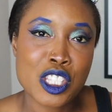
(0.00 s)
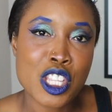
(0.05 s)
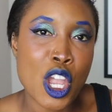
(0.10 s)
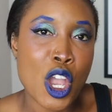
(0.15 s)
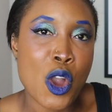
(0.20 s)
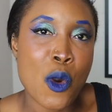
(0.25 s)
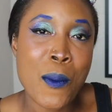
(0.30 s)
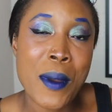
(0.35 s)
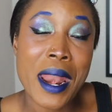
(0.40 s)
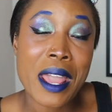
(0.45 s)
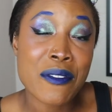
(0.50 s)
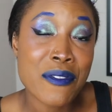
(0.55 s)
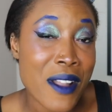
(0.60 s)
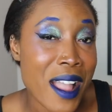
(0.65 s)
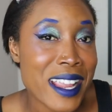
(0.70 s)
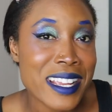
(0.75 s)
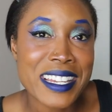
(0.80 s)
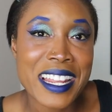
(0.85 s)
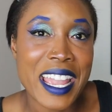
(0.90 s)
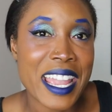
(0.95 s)
So when I
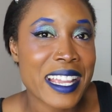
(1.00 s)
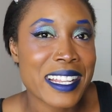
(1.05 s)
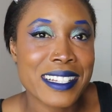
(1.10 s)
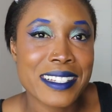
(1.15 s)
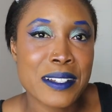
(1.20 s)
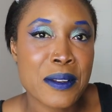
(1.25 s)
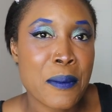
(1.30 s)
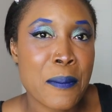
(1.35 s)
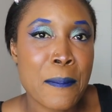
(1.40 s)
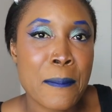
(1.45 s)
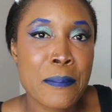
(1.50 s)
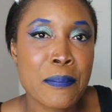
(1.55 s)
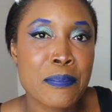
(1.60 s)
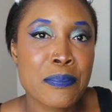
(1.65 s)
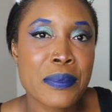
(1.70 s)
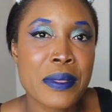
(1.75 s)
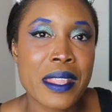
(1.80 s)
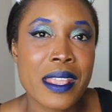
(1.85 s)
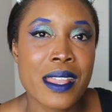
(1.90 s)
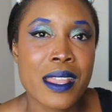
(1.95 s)
find it,
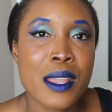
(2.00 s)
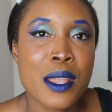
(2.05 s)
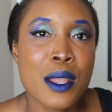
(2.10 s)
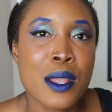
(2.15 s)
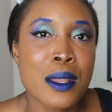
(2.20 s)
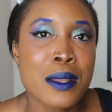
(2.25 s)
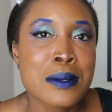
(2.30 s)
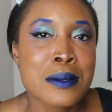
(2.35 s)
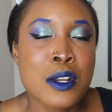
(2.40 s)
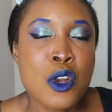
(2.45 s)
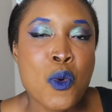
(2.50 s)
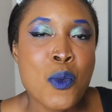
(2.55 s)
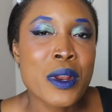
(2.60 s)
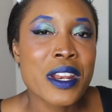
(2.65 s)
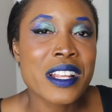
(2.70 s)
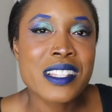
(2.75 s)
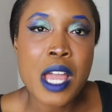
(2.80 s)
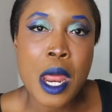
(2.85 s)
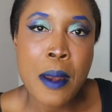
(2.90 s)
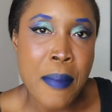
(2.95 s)

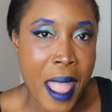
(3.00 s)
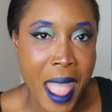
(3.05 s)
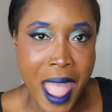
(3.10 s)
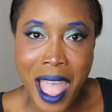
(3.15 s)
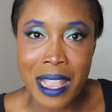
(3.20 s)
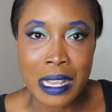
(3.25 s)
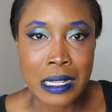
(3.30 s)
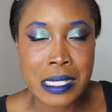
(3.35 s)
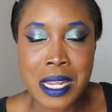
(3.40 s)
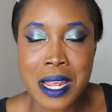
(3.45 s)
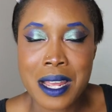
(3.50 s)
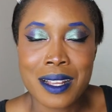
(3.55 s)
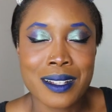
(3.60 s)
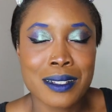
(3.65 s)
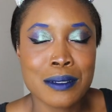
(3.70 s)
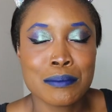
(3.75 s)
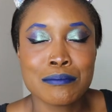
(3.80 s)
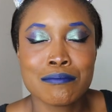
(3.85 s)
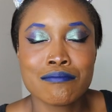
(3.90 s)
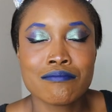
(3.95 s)
when it's unpacked,
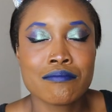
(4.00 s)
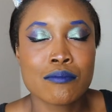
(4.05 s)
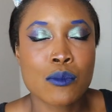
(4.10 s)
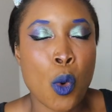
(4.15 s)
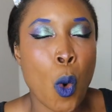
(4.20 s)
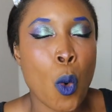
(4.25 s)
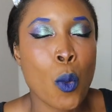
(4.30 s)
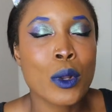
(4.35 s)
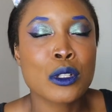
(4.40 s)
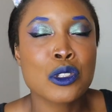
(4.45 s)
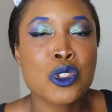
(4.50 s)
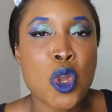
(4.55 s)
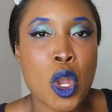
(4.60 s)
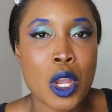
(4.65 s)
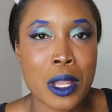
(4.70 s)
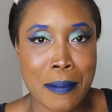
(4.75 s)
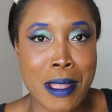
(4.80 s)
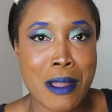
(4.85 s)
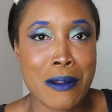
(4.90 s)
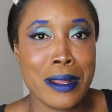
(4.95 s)
we'll
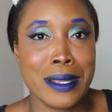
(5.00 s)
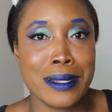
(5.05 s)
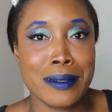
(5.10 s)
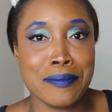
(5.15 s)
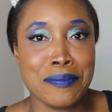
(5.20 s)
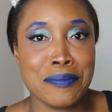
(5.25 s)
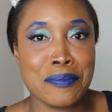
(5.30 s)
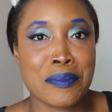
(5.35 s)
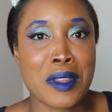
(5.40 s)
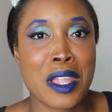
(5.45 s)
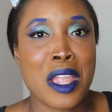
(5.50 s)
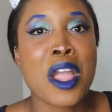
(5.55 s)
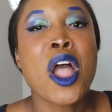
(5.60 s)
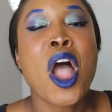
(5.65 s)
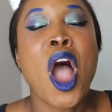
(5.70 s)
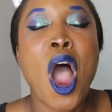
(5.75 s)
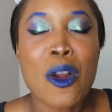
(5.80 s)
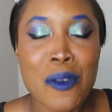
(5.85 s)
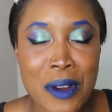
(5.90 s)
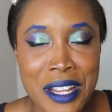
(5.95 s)
talk about it.
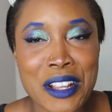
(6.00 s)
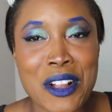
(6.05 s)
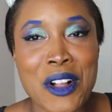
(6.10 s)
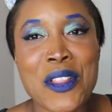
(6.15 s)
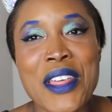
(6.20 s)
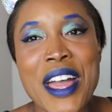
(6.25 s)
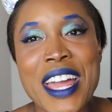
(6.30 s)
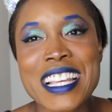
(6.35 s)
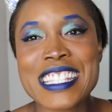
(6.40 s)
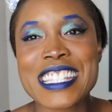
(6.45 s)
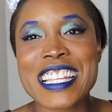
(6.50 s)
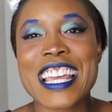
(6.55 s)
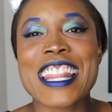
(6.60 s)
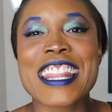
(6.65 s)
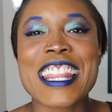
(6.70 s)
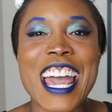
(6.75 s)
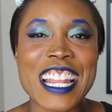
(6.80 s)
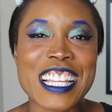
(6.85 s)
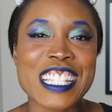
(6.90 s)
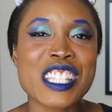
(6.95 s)
All right, y'all, that is
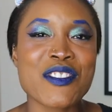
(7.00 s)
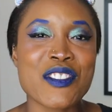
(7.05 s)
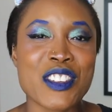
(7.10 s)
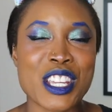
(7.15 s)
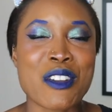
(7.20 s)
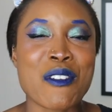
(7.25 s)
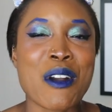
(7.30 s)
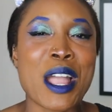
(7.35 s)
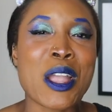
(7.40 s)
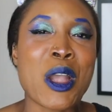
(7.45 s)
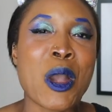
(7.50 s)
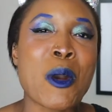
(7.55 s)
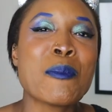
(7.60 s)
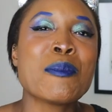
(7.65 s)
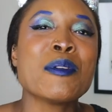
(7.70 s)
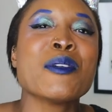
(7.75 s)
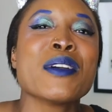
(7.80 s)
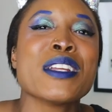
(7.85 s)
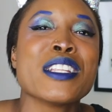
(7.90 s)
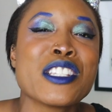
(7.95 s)
it. That is the video. I
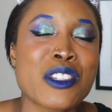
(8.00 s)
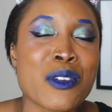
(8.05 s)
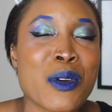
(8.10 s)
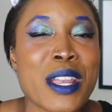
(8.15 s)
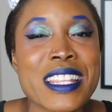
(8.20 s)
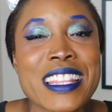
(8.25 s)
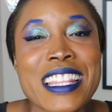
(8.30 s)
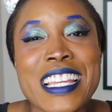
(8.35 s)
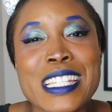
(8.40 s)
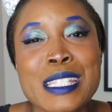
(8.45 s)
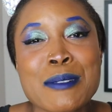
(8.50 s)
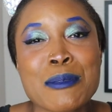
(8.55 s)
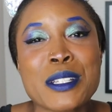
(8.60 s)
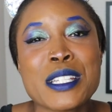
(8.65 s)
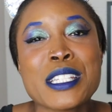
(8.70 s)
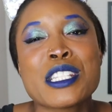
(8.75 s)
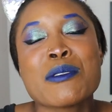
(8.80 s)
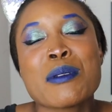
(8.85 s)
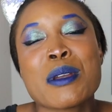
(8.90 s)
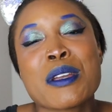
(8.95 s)
hope you enjoyed this.
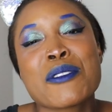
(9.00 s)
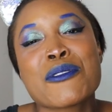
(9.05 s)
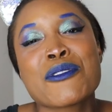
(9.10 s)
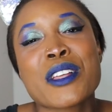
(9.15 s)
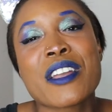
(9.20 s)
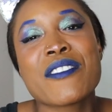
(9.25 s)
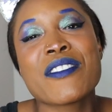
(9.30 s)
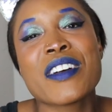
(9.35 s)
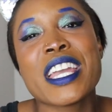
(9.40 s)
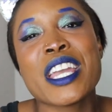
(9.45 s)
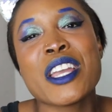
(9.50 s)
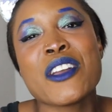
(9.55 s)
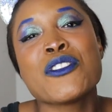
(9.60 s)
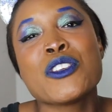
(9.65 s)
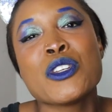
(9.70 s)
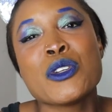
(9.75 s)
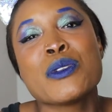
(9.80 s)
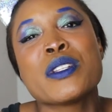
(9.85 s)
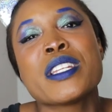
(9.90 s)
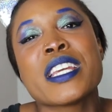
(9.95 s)
Please do me a favor
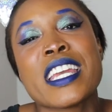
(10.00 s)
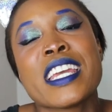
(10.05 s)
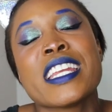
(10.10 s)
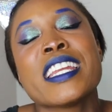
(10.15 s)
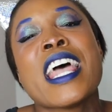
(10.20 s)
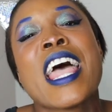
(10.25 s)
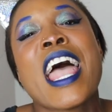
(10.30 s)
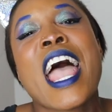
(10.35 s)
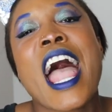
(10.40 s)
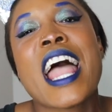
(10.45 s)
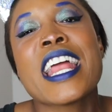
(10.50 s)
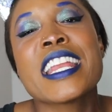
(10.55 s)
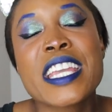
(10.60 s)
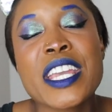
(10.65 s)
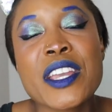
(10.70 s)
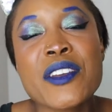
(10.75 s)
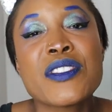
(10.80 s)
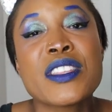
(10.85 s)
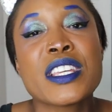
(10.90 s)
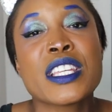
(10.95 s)
if you did and
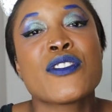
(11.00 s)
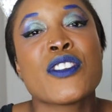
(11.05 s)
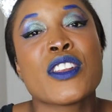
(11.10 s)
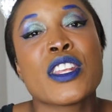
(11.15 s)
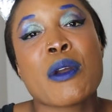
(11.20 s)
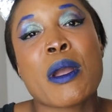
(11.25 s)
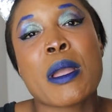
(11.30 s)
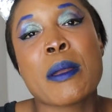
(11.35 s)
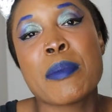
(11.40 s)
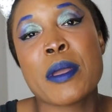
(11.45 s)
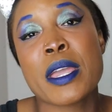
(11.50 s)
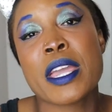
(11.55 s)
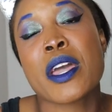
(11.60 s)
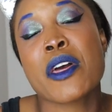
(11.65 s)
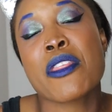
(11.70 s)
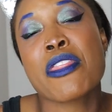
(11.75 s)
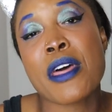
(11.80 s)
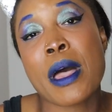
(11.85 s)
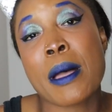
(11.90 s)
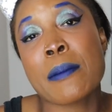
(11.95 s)
give this video a
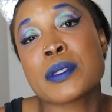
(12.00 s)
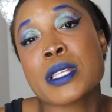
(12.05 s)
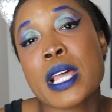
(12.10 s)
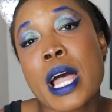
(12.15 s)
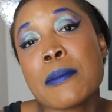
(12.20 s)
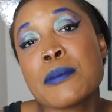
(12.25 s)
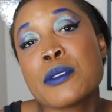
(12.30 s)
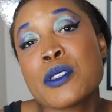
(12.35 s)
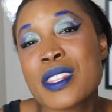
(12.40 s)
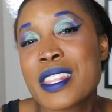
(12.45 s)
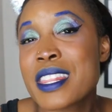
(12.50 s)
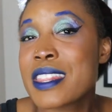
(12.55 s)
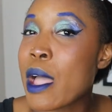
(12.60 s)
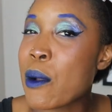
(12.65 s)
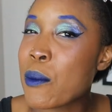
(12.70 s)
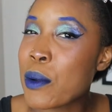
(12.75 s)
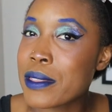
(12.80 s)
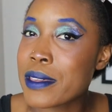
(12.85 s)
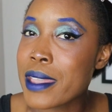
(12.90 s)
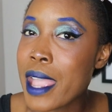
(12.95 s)
big thumbs up so then
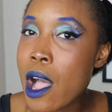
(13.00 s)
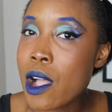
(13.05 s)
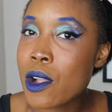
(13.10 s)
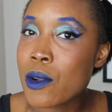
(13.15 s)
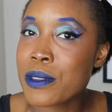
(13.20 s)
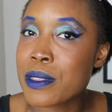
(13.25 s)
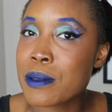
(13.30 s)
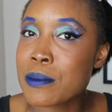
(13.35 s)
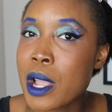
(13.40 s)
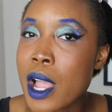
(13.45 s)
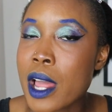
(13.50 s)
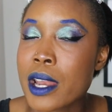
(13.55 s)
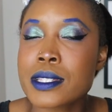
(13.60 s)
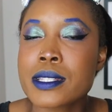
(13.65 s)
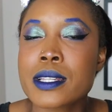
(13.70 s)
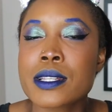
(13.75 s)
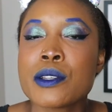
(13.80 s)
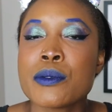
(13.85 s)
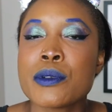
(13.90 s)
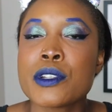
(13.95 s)
that way the algorithm
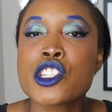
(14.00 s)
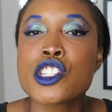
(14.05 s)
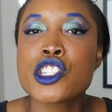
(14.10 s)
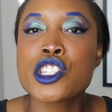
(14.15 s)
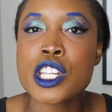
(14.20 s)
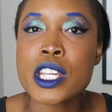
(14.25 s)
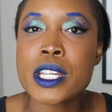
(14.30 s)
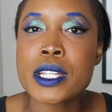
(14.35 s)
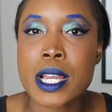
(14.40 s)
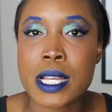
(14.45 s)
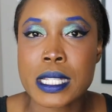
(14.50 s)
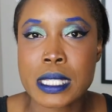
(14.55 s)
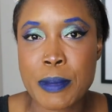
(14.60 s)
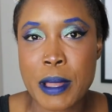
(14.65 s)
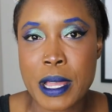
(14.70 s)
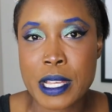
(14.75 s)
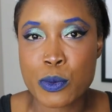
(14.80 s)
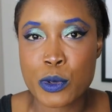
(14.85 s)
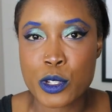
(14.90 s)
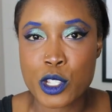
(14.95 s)
goddess can do what she does
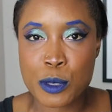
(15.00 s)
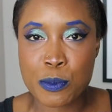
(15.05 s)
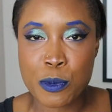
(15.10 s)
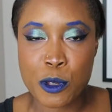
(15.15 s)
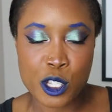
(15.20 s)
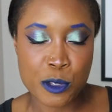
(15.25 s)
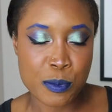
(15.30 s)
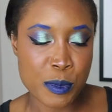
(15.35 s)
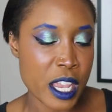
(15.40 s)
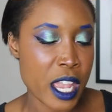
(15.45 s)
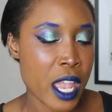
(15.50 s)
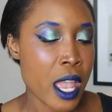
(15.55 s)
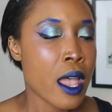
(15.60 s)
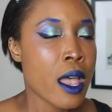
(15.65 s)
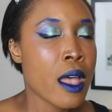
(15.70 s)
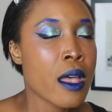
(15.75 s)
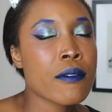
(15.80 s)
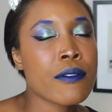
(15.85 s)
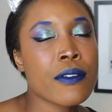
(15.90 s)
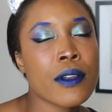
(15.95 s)
best, which is push me
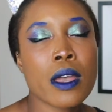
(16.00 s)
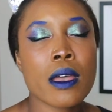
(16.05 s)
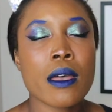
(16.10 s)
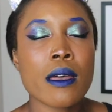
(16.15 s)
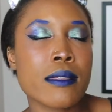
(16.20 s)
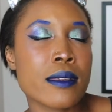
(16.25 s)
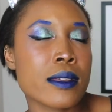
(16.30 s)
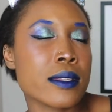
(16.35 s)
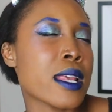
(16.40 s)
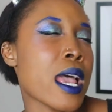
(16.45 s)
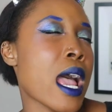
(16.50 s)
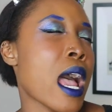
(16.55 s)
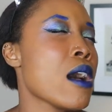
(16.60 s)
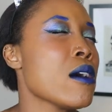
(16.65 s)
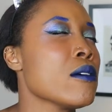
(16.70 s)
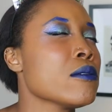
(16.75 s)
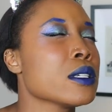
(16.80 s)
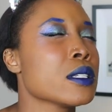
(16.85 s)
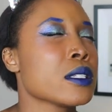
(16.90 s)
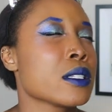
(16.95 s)
further
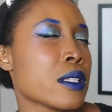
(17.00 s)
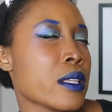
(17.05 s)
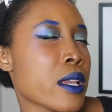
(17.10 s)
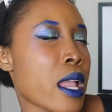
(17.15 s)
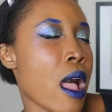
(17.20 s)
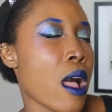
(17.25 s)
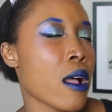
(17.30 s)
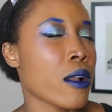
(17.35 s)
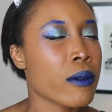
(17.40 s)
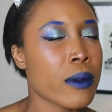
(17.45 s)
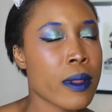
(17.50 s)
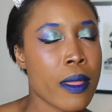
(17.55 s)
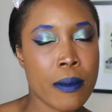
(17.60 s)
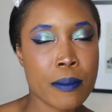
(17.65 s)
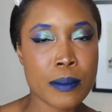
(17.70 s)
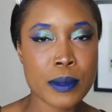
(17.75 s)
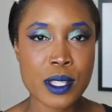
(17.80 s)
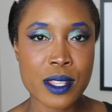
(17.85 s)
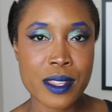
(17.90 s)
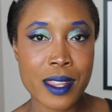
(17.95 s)
down into the
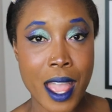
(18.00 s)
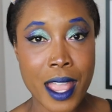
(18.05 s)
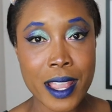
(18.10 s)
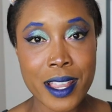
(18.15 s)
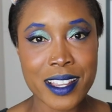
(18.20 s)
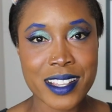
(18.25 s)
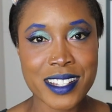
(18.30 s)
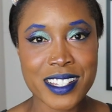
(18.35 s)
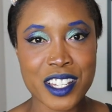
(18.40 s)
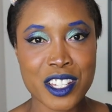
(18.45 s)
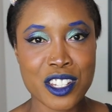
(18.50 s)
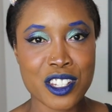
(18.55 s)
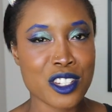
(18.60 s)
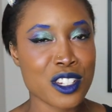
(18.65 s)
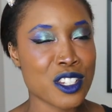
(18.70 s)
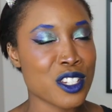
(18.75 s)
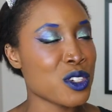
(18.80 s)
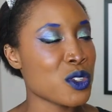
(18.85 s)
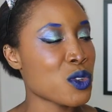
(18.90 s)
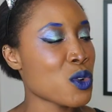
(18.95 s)
algorithm so that I can continue
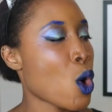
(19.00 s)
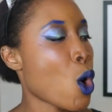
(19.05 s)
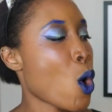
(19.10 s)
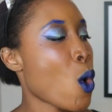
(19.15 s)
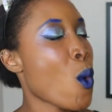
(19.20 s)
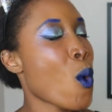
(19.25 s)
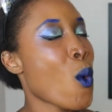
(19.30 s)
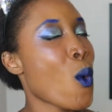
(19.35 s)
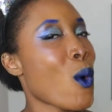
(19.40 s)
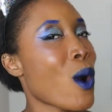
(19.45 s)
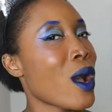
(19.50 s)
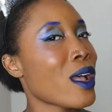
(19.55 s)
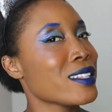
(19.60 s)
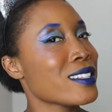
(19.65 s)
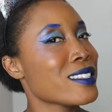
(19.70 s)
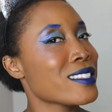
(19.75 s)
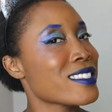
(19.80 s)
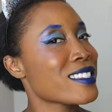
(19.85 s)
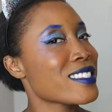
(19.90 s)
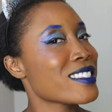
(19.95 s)
to do
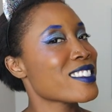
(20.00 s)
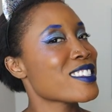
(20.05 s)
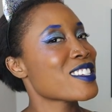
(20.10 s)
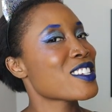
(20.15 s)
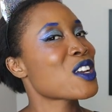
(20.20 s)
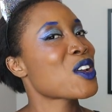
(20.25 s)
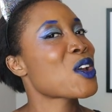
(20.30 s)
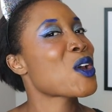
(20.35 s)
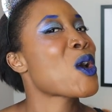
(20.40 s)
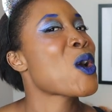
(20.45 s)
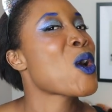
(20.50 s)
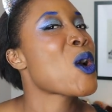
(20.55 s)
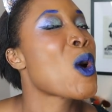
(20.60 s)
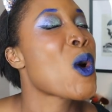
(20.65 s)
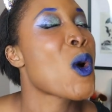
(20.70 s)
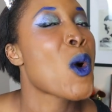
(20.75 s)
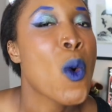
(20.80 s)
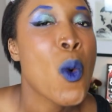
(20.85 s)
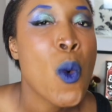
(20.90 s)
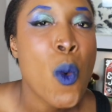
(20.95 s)
what?
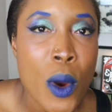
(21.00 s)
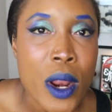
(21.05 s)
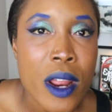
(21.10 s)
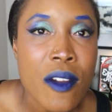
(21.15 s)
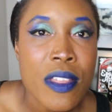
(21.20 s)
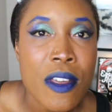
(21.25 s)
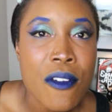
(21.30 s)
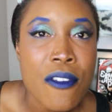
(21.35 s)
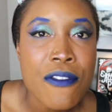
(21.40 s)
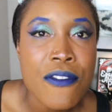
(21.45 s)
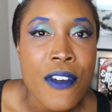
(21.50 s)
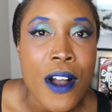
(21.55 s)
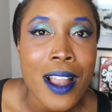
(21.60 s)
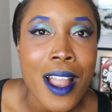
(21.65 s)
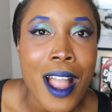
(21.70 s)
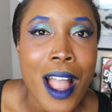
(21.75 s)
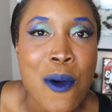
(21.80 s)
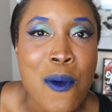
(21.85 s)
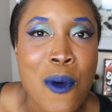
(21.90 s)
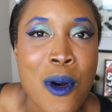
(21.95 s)
Whatever the
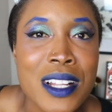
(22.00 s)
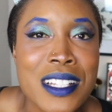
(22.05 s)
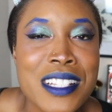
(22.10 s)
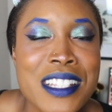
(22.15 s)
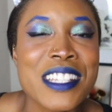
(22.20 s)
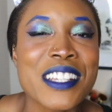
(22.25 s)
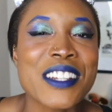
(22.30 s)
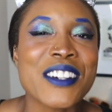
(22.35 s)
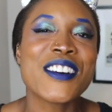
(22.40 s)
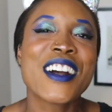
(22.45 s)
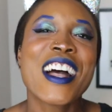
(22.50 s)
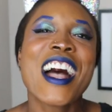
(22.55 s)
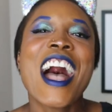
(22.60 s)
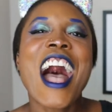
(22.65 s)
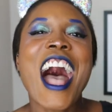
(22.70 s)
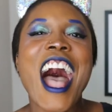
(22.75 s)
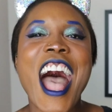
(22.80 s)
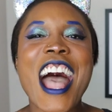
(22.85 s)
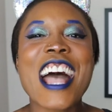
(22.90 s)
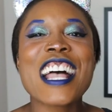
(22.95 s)
fuck I want to.
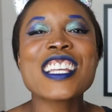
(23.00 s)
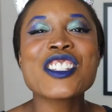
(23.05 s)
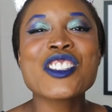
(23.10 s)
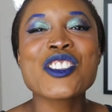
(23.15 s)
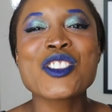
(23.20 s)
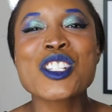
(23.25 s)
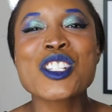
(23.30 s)
As